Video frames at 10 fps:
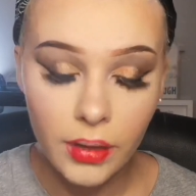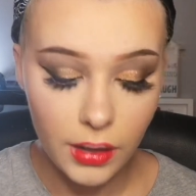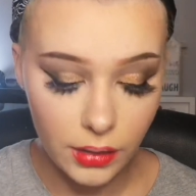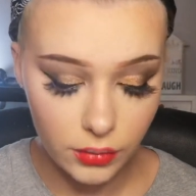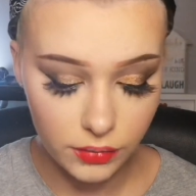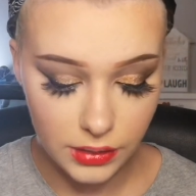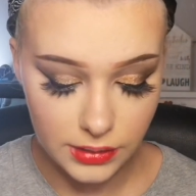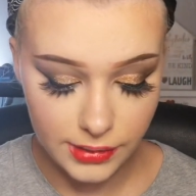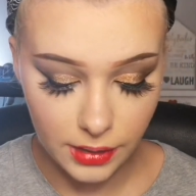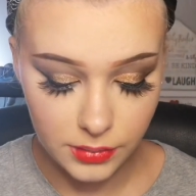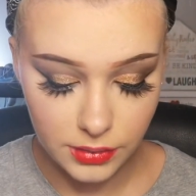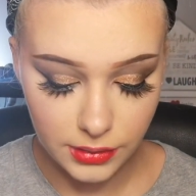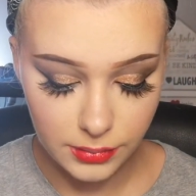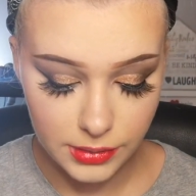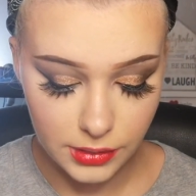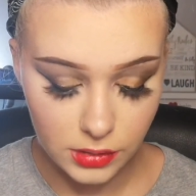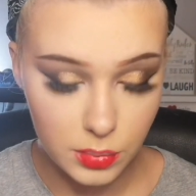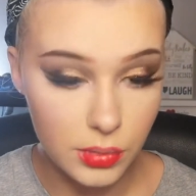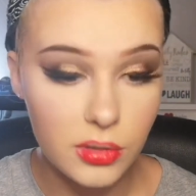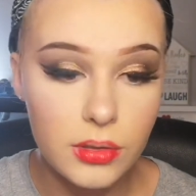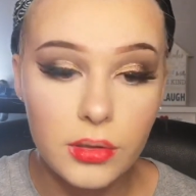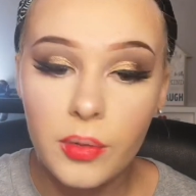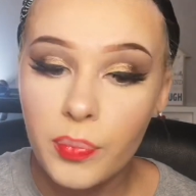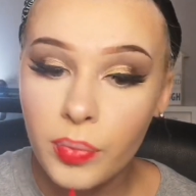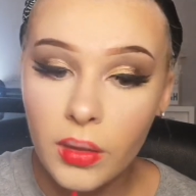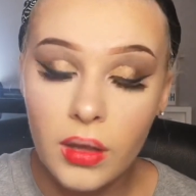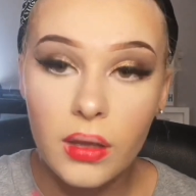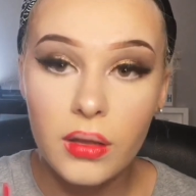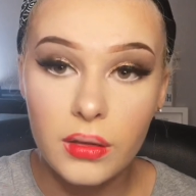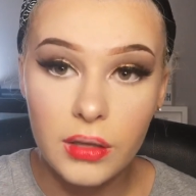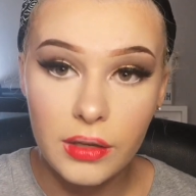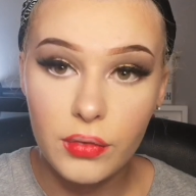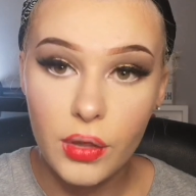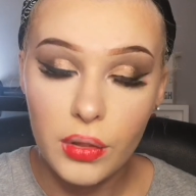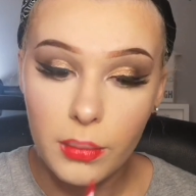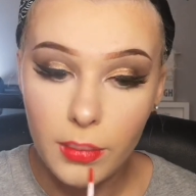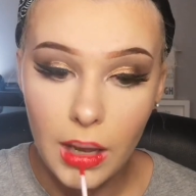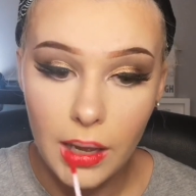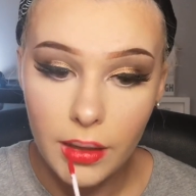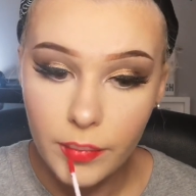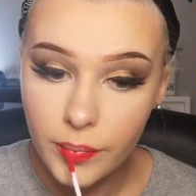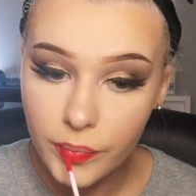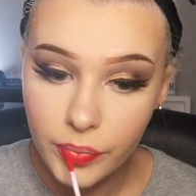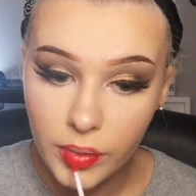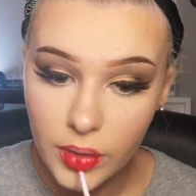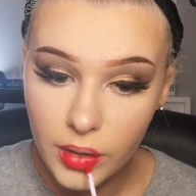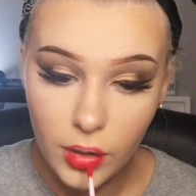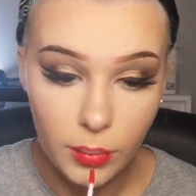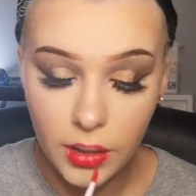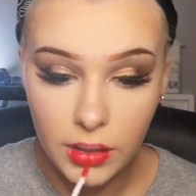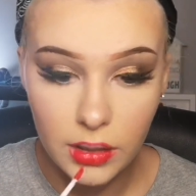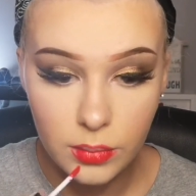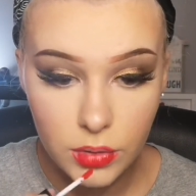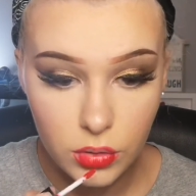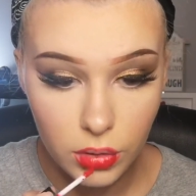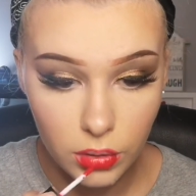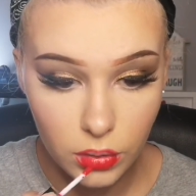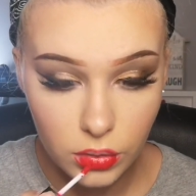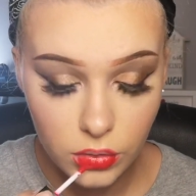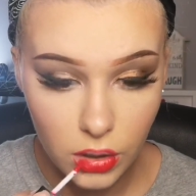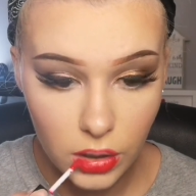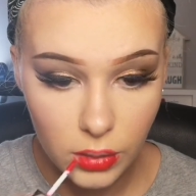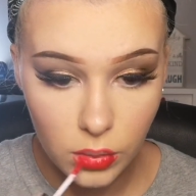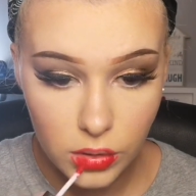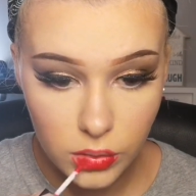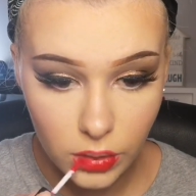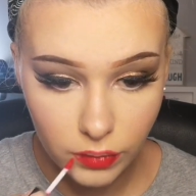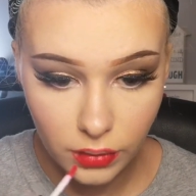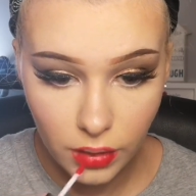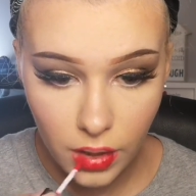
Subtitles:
I love these types of lipsticks because even though they're matte, they don't make your lips look dry whatsoever.